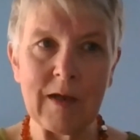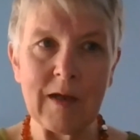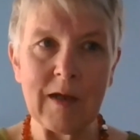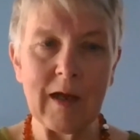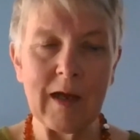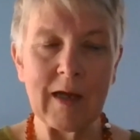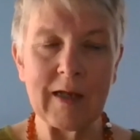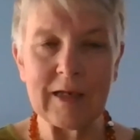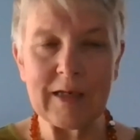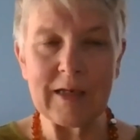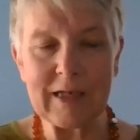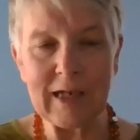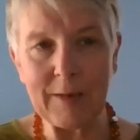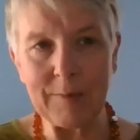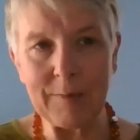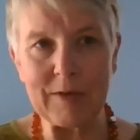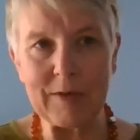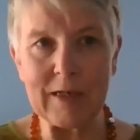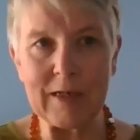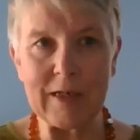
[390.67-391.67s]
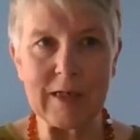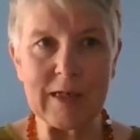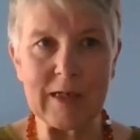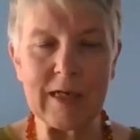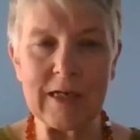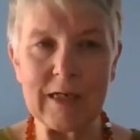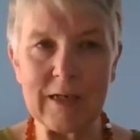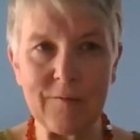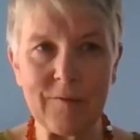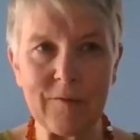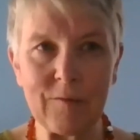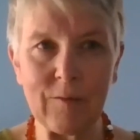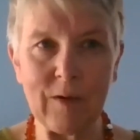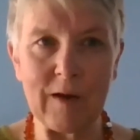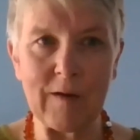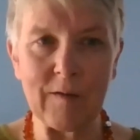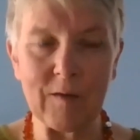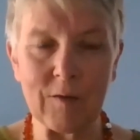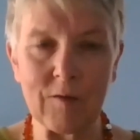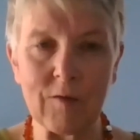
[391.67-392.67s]
adapted in different
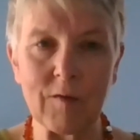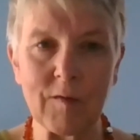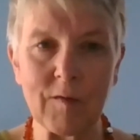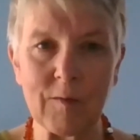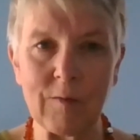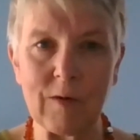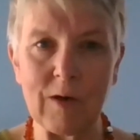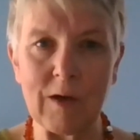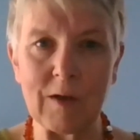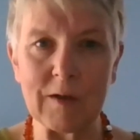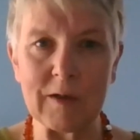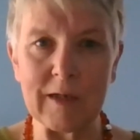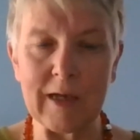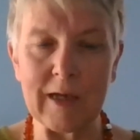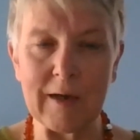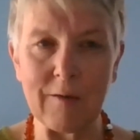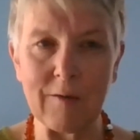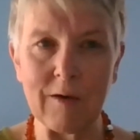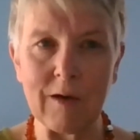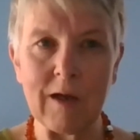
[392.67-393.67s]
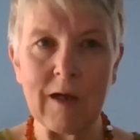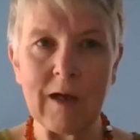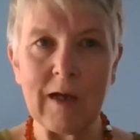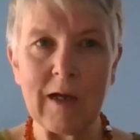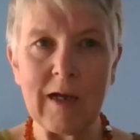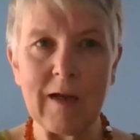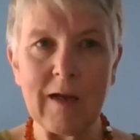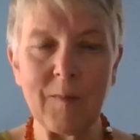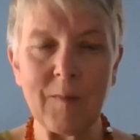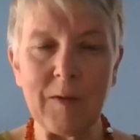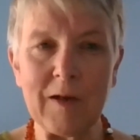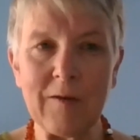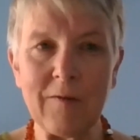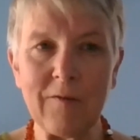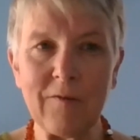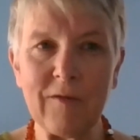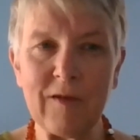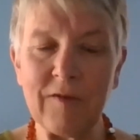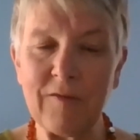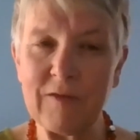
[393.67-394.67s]
ways across the world now. It's been a
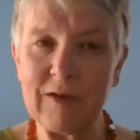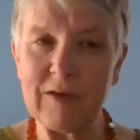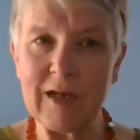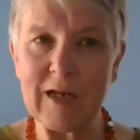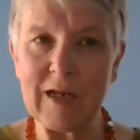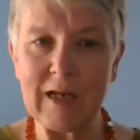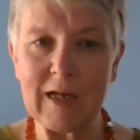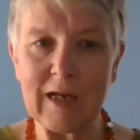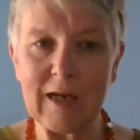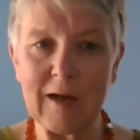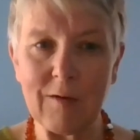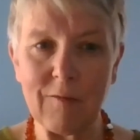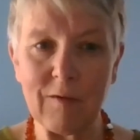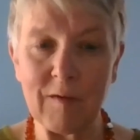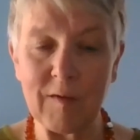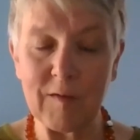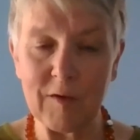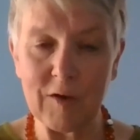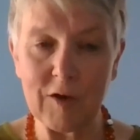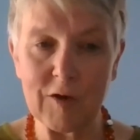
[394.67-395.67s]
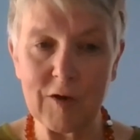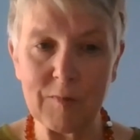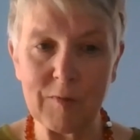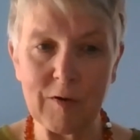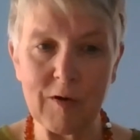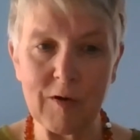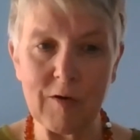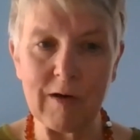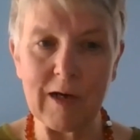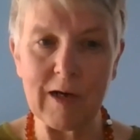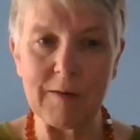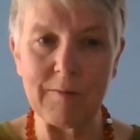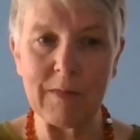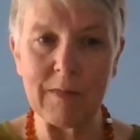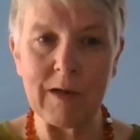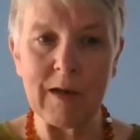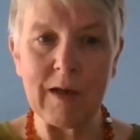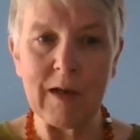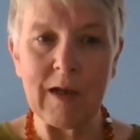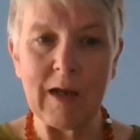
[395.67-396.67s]
15-year research program,
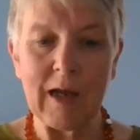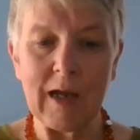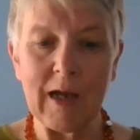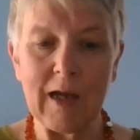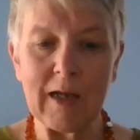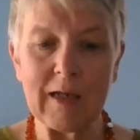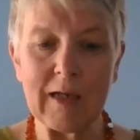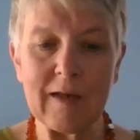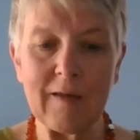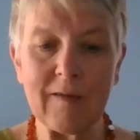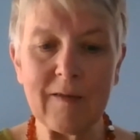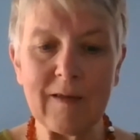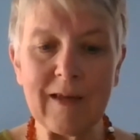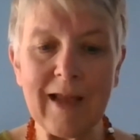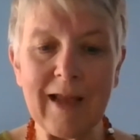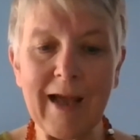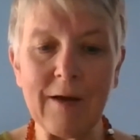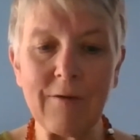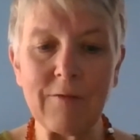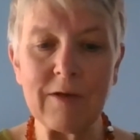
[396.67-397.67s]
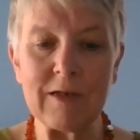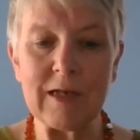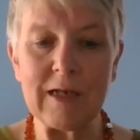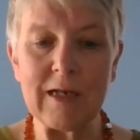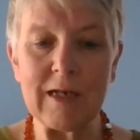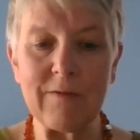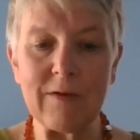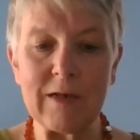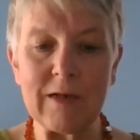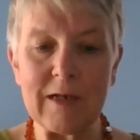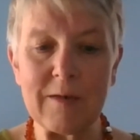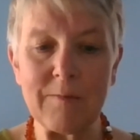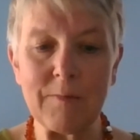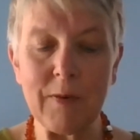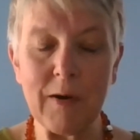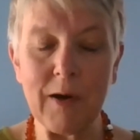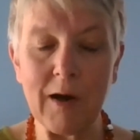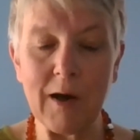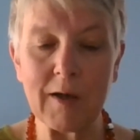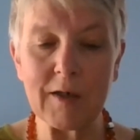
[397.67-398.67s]
and it's now delivered in
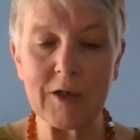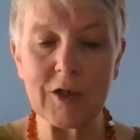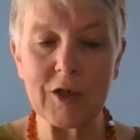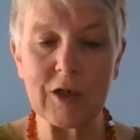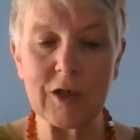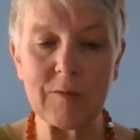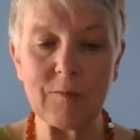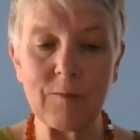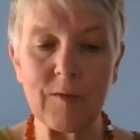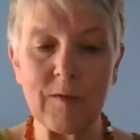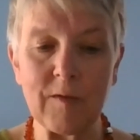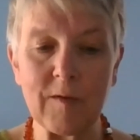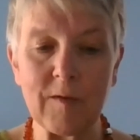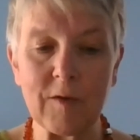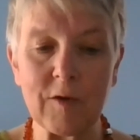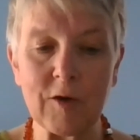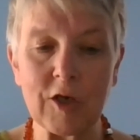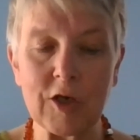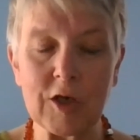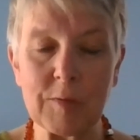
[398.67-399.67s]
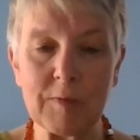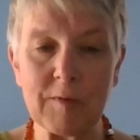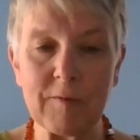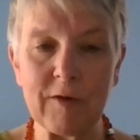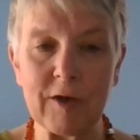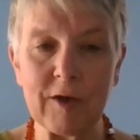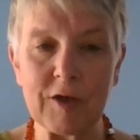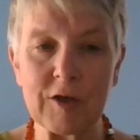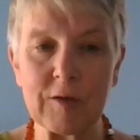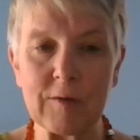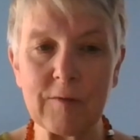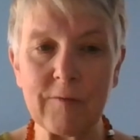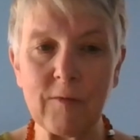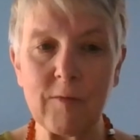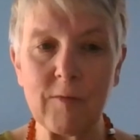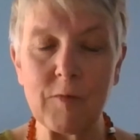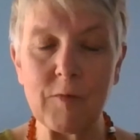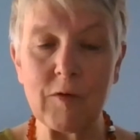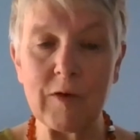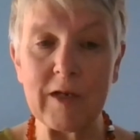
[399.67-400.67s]
partnership with the Scottish Professional
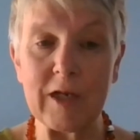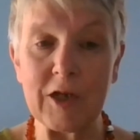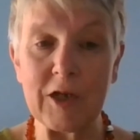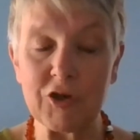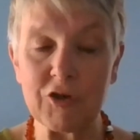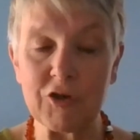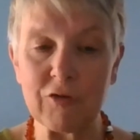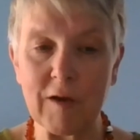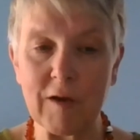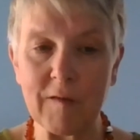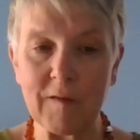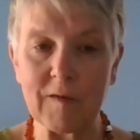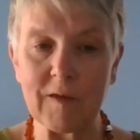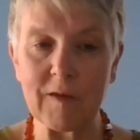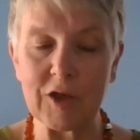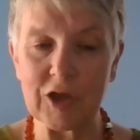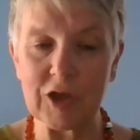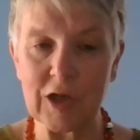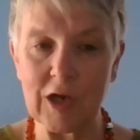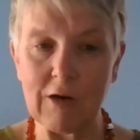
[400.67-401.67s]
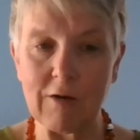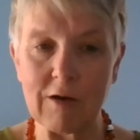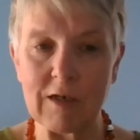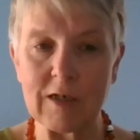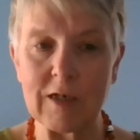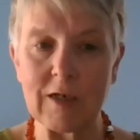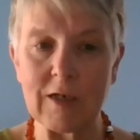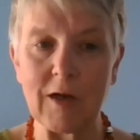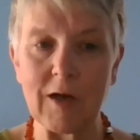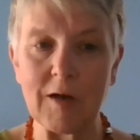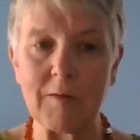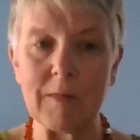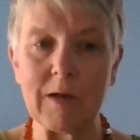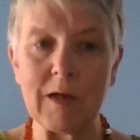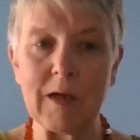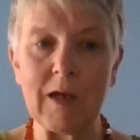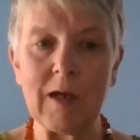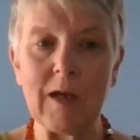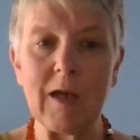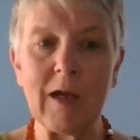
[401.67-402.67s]
Football League Trust, the charity arm,
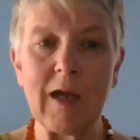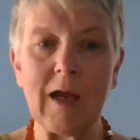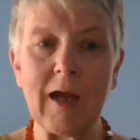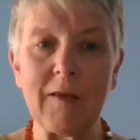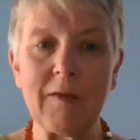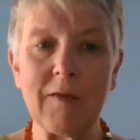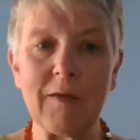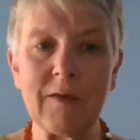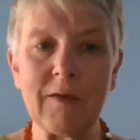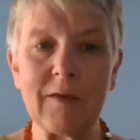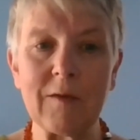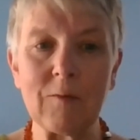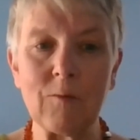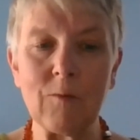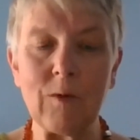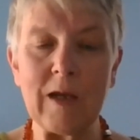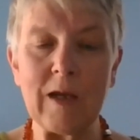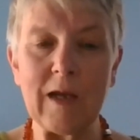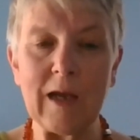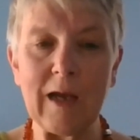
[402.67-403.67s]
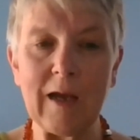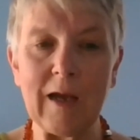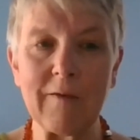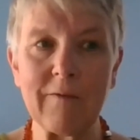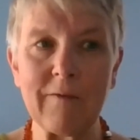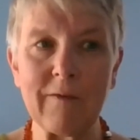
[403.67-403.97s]
and we have